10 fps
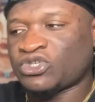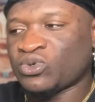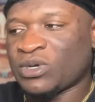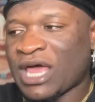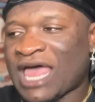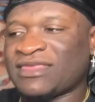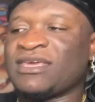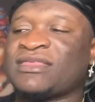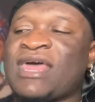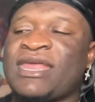to it. I
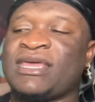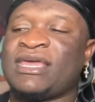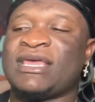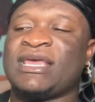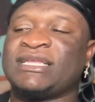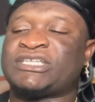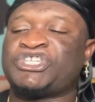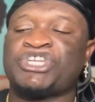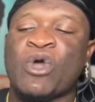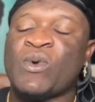think that it's
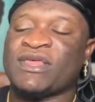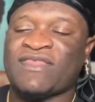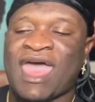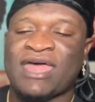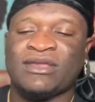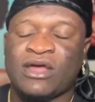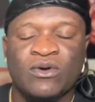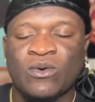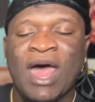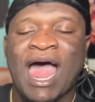showing that,
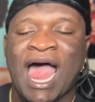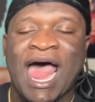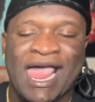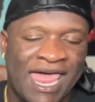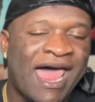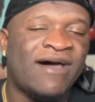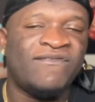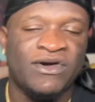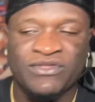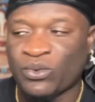no, I
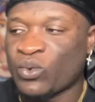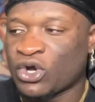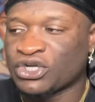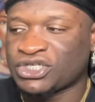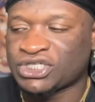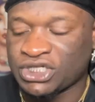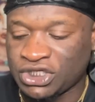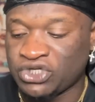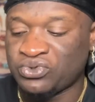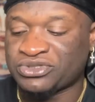have other words to
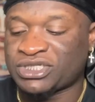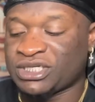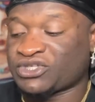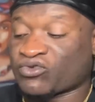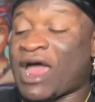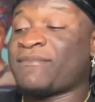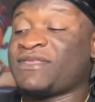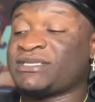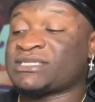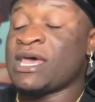use to describe
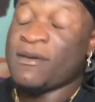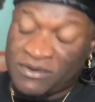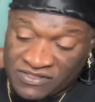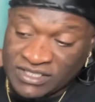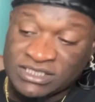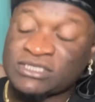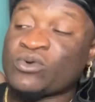this, but this is the